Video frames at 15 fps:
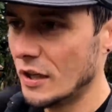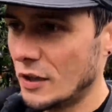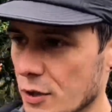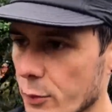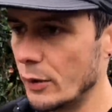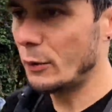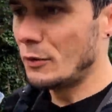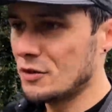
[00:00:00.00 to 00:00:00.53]

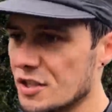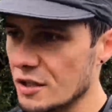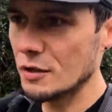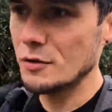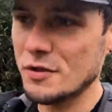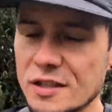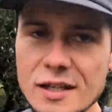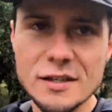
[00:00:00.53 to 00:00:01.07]
Do I want to
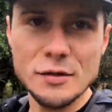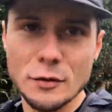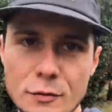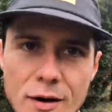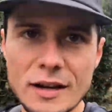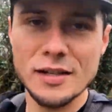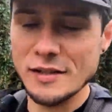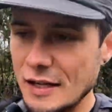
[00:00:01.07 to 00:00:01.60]
use these on
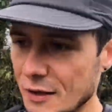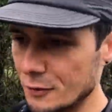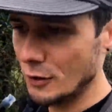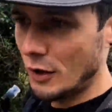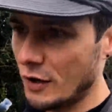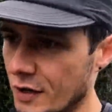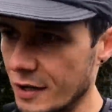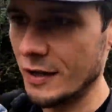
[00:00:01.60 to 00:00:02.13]
race day or
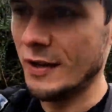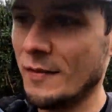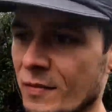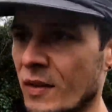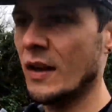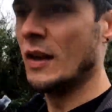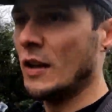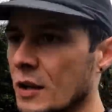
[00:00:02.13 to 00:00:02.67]
not?
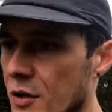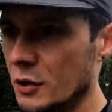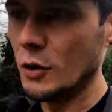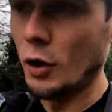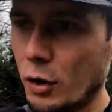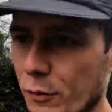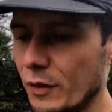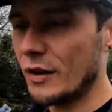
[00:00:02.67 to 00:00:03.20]

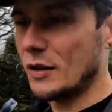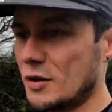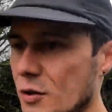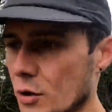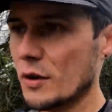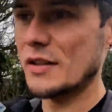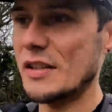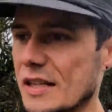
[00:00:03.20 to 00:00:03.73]
Not really
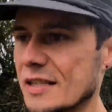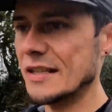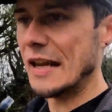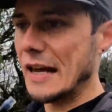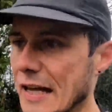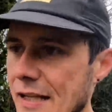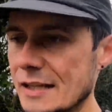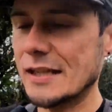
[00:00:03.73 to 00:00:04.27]
sure as it
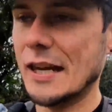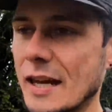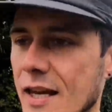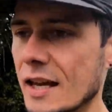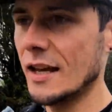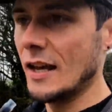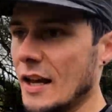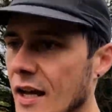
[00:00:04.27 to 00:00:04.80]
stands.
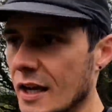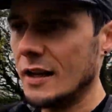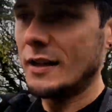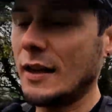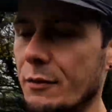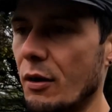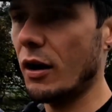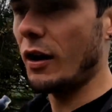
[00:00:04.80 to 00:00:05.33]

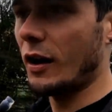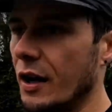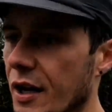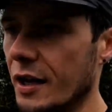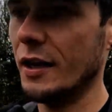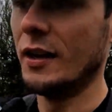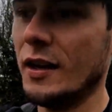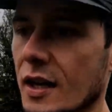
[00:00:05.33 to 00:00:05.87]
There are
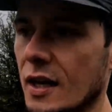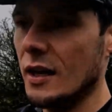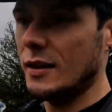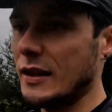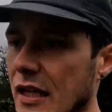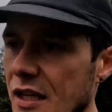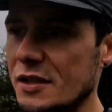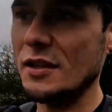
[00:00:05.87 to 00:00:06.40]

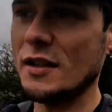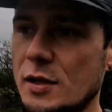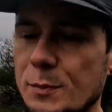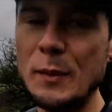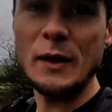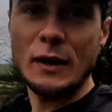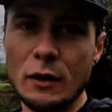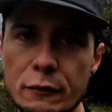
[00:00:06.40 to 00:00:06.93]
things that the
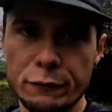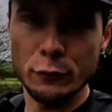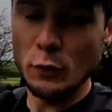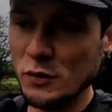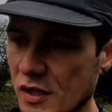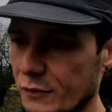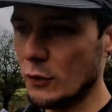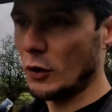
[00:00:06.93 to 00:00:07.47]
Speedgoat
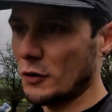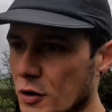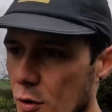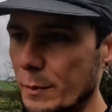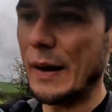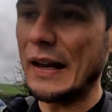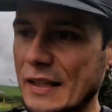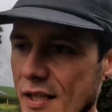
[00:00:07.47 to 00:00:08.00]
4s I've got do
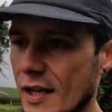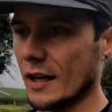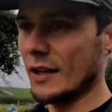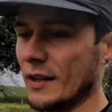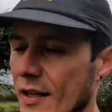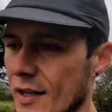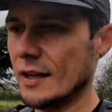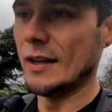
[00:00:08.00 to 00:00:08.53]
better,
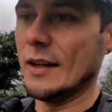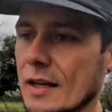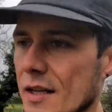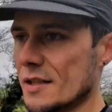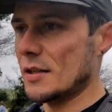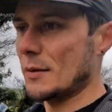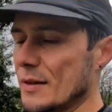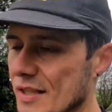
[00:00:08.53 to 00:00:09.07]

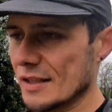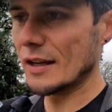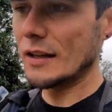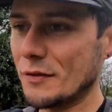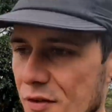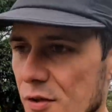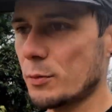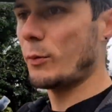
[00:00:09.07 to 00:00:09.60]
so it's kind
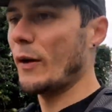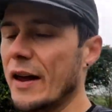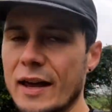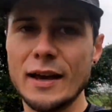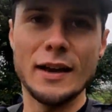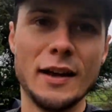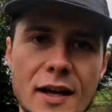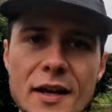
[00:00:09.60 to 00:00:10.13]
of just
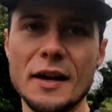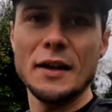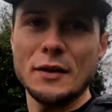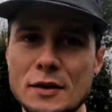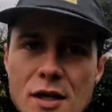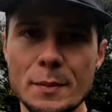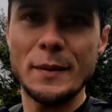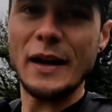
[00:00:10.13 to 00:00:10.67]
weighing
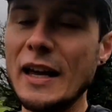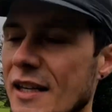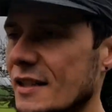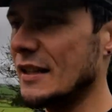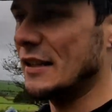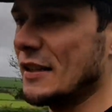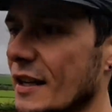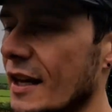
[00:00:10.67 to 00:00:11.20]
those up
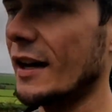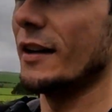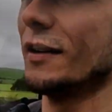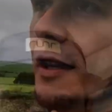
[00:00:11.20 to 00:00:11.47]
against each other.